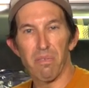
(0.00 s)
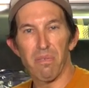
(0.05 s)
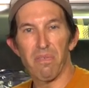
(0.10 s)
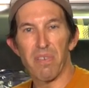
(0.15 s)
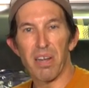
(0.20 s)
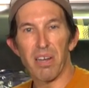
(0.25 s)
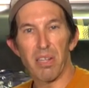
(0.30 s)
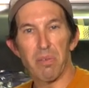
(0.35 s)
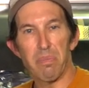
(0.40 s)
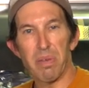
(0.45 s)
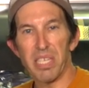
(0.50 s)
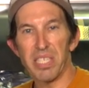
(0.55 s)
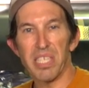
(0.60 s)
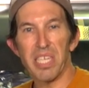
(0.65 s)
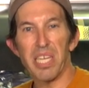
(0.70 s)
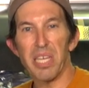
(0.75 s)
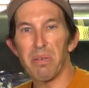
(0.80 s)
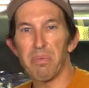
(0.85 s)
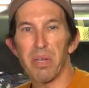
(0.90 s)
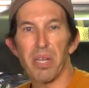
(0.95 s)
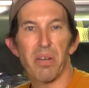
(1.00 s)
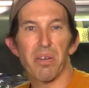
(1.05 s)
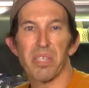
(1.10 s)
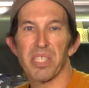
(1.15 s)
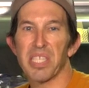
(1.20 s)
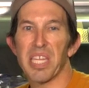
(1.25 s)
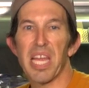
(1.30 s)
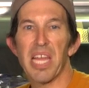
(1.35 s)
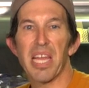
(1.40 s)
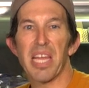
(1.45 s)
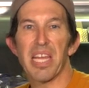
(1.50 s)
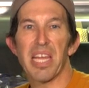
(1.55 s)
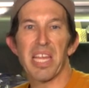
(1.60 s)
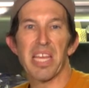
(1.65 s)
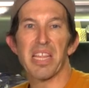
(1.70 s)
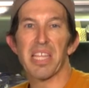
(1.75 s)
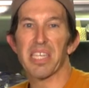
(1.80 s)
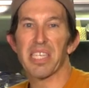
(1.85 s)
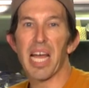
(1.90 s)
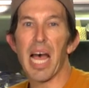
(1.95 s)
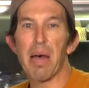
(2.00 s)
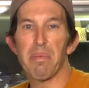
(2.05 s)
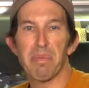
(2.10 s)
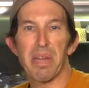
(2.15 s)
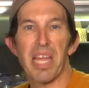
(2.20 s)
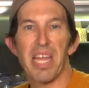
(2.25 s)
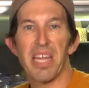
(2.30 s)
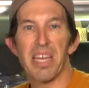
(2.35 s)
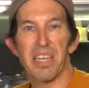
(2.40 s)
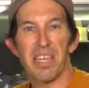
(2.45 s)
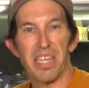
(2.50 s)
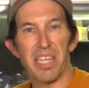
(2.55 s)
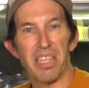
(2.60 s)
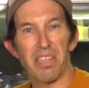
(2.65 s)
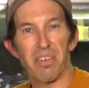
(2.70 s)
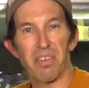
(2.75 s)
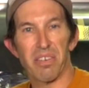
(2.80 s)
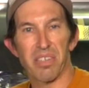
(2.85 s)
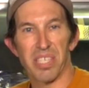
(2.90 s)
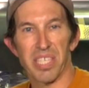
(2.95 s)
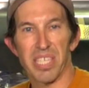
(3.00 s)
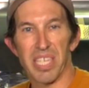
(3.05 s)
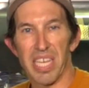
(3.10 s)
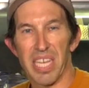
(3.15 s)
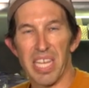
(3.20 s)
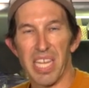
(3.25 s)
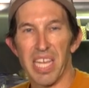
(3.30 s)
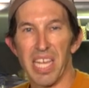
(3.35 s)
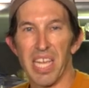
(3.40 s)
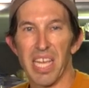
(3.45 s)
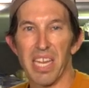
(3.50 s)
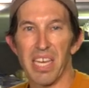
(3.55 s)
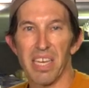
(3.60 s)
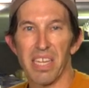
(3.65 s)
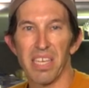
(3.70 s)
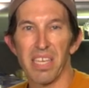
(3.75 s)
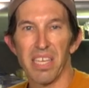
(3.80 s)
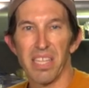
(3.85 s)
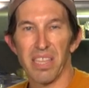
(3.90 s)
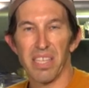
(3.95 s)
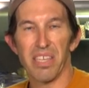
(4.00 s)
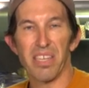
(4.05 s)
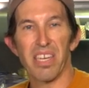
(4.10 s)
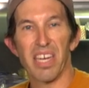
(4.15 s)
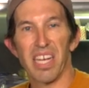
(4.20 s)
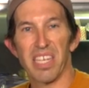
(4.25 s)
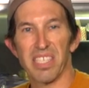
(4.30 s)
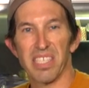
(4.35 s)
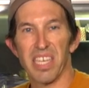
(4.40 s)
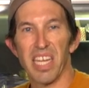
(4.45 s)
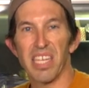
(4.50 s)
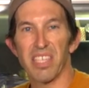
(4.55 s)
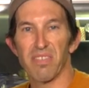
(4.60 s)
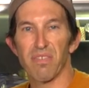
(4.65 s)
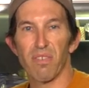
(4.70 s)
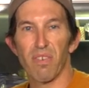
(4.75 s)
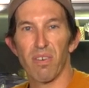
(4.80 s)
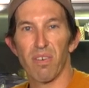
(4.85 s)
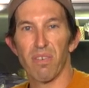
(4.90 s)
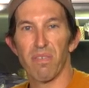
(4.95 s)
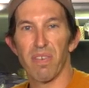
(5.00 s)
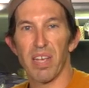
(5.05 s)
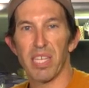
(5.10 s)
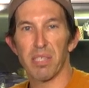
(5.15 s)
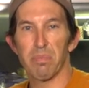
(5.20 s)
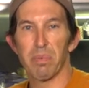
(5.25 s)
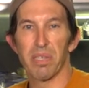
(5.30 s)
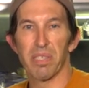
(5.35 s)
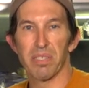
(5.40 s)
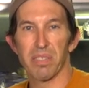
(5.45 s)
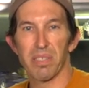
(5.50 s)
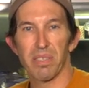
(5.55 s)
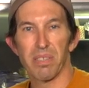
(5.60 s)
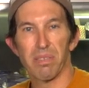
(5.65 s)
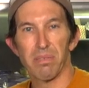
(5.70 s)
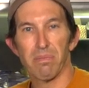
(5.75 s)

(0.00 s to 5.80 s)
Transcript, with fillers: fairly busy, and we always stay in the top ten dealers in the United States for Vespas.